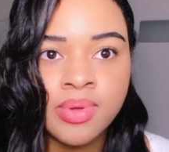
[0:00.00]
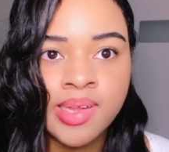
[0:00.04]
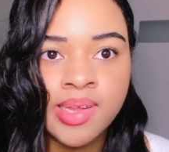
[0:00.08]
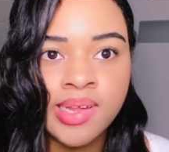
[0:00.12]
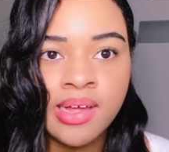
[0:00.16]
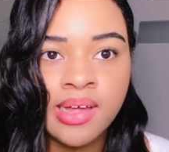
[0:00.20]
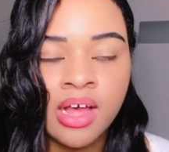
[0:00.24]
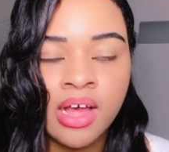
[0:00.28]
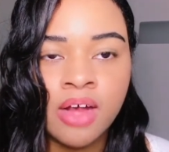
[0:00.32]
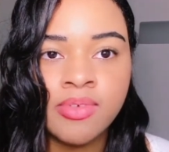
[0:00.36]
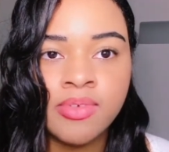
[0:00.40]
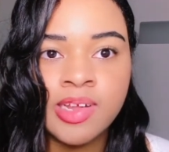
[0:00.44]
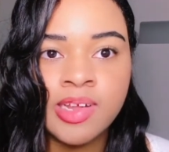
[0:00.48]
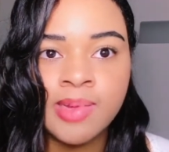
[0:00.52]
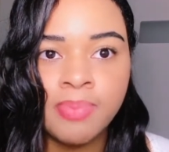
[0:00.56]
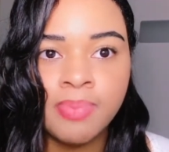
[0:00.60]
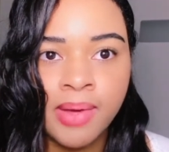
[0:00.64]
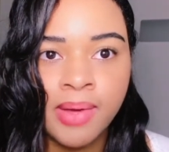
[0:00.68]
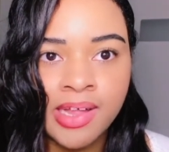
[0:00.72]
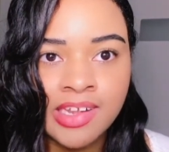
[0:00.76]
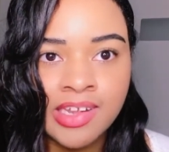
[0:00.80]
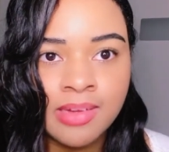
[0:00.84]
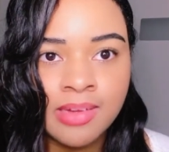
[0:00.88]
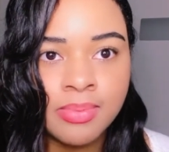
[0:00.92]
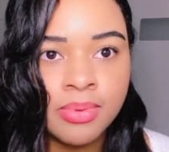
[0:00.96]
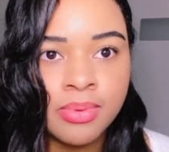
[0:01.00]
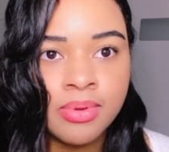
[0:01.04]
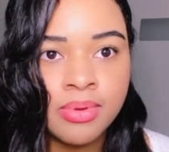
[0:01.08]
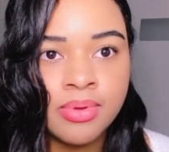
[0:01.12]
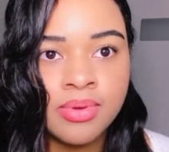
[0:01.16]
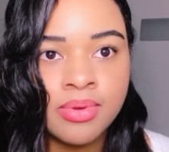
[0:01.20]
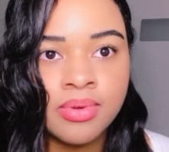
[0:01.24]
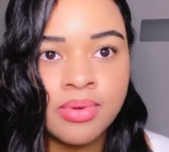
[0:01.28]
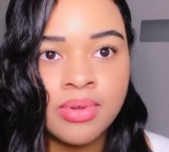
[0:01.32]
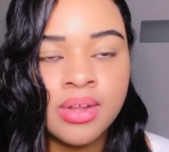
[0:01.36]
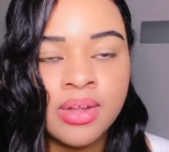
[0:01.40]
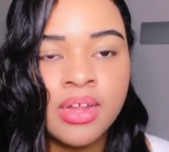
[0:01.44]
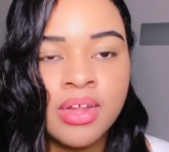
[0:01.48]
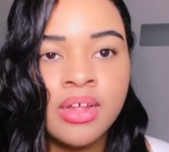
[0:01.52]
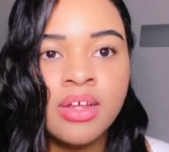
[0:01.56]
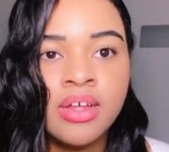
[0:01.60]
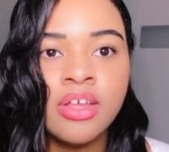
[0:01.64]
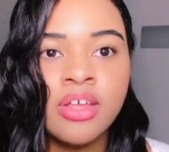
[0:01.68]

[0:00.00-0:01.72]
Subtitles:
seeing how responsible and,